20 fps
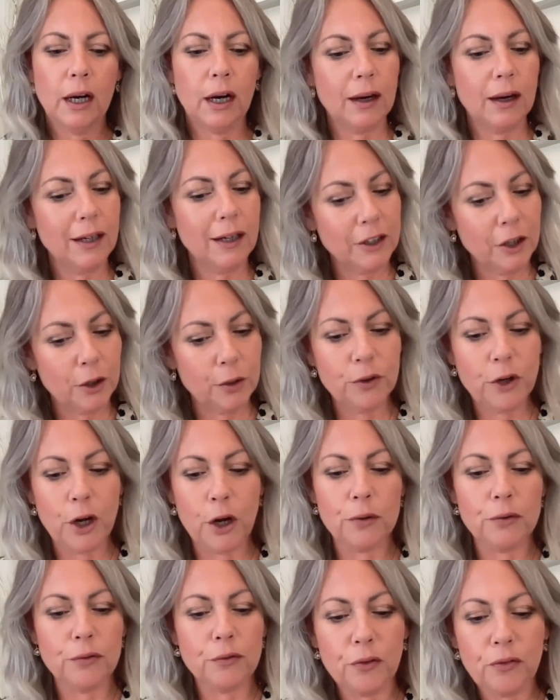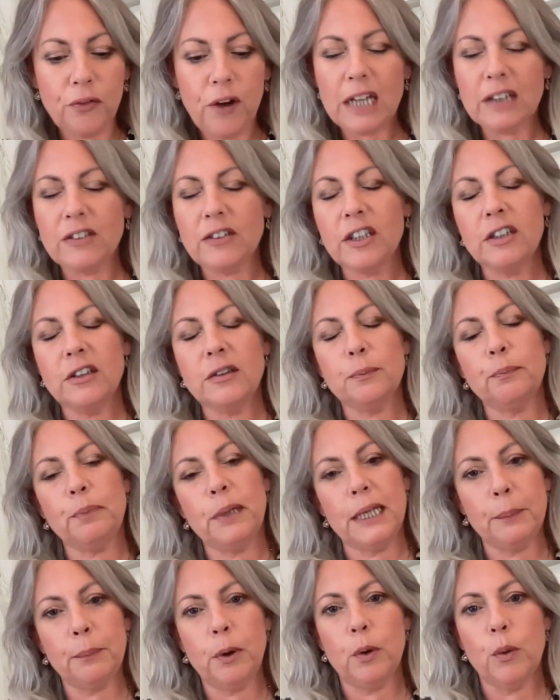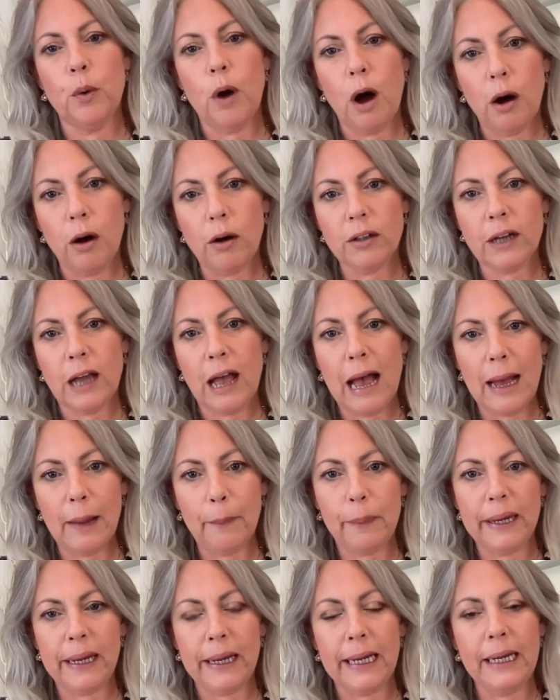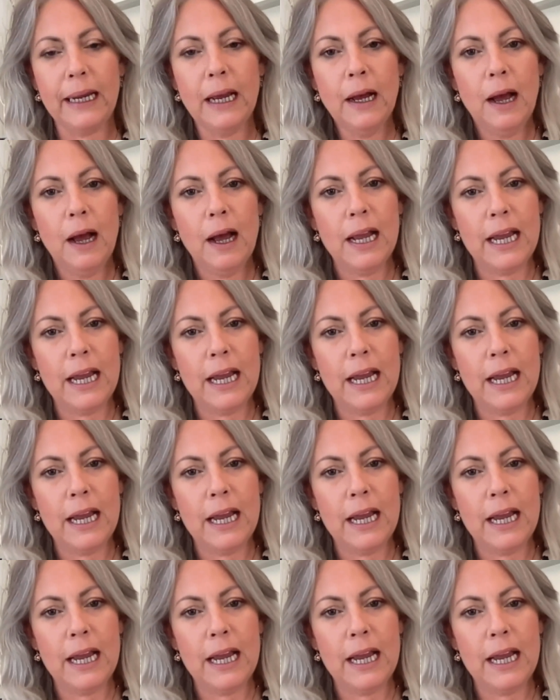I don't know. The fact is, people aren't happy.